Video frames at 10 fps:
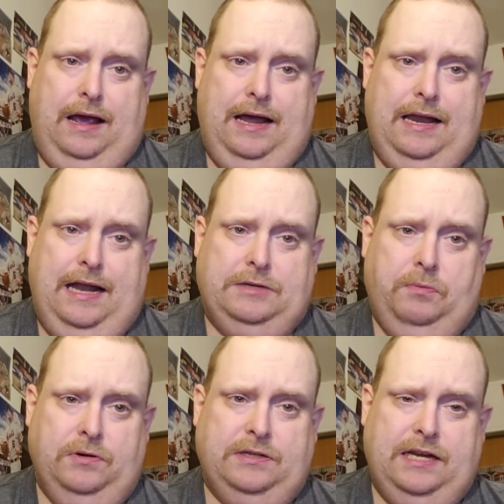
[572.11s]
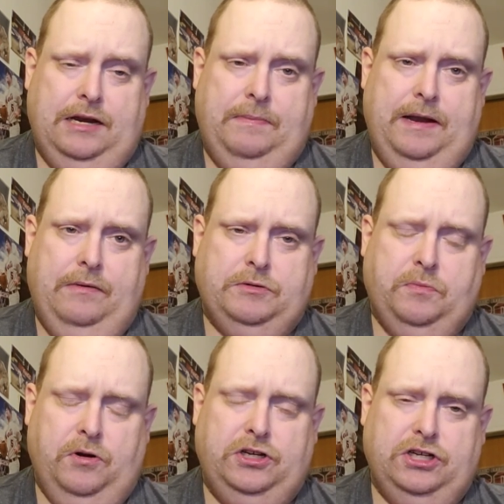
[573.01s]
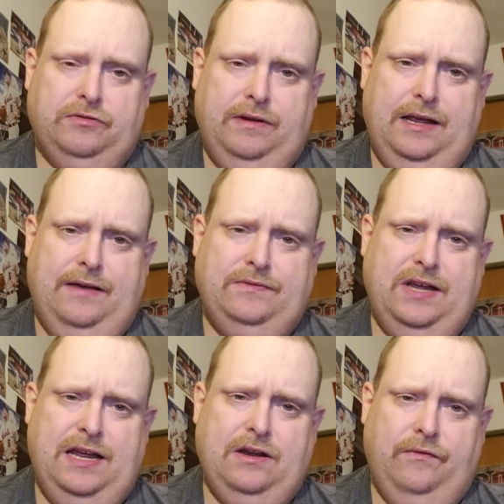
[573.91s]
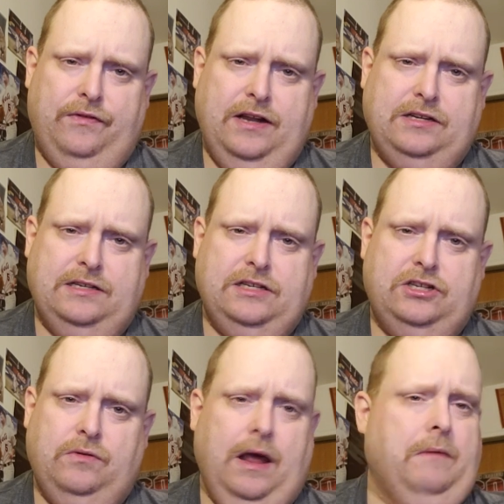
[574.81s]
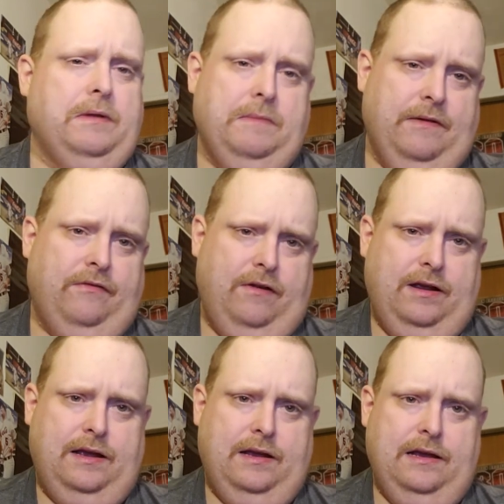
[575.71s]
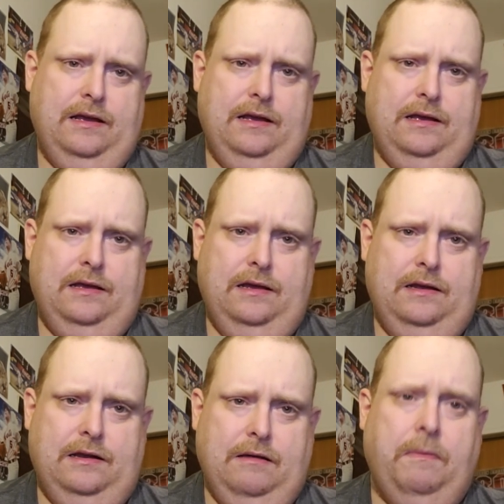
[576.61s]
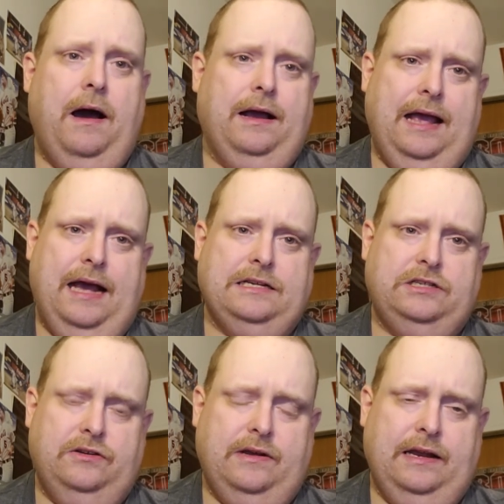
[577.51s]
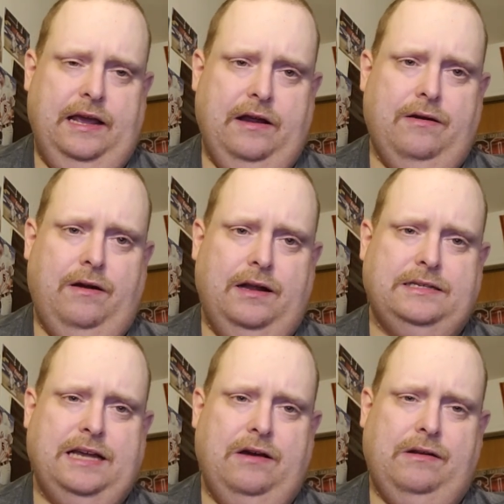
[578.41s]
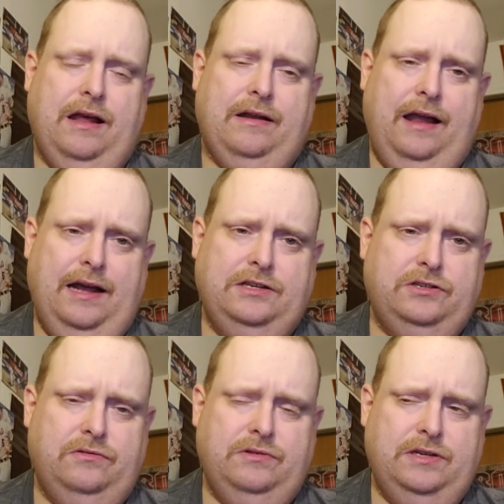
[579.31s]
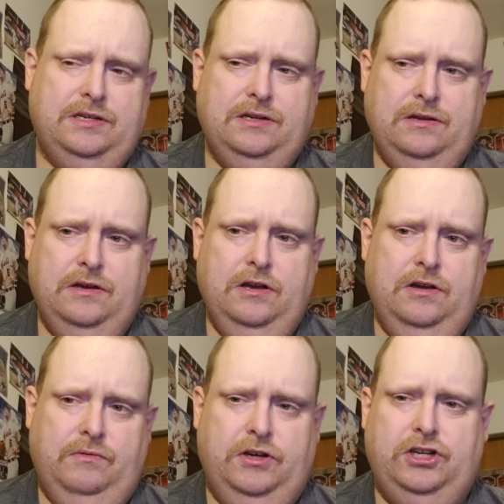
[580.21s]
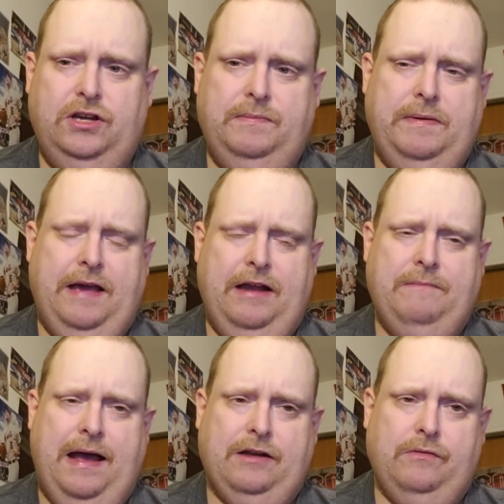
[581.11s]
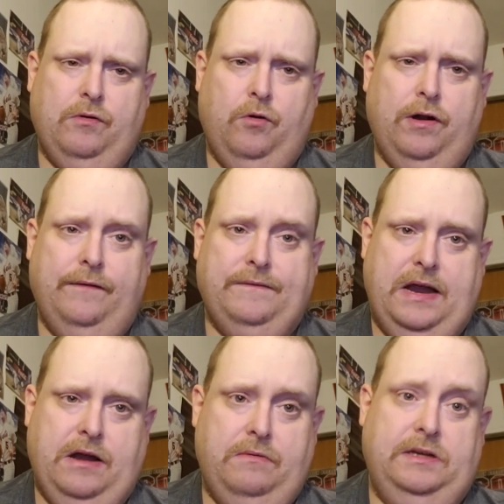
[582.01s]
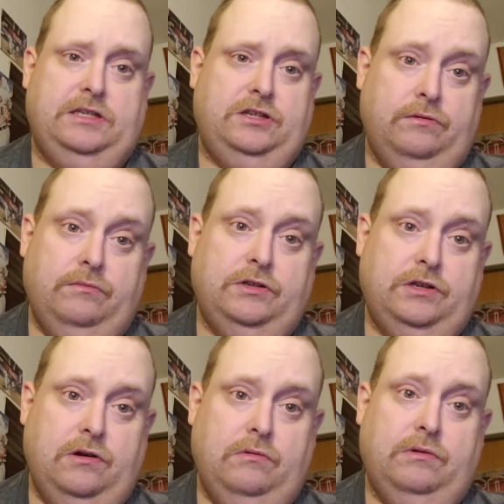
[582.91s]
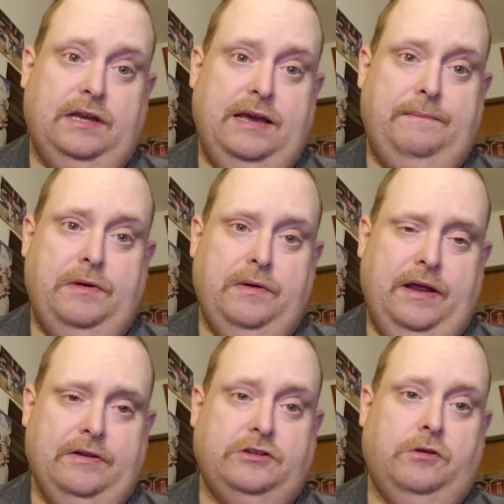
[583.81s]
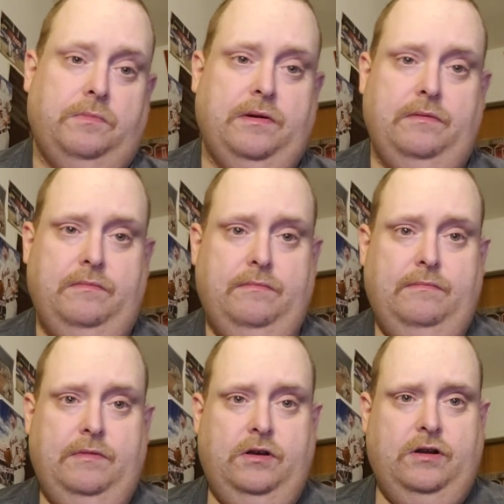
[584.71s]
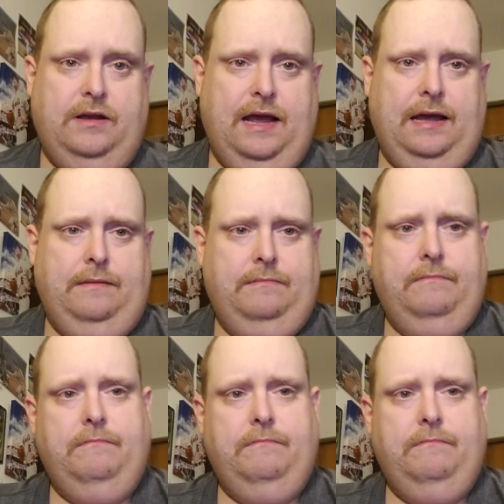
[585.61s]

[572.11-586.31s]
And at Sports Encyclopedia, where sports history lives. And don't forget to listen to Allow Me to Be Frank, the podcast you can hear on SoundCloud and iTunes. We should be getting back to recording very soon, so keep your ears open. Good day.